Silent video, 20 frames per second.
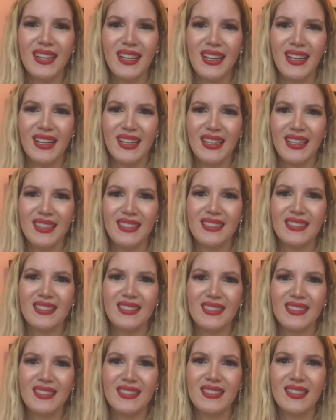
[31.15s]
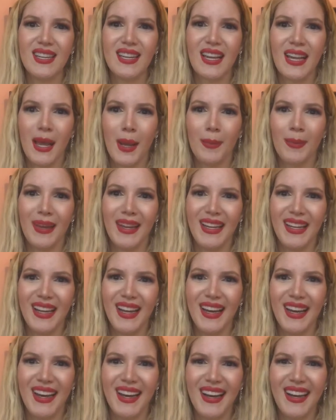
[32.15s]
It's
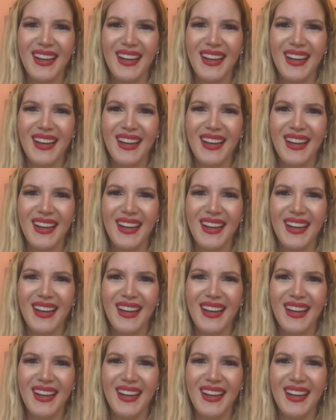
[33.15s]
Kamilia.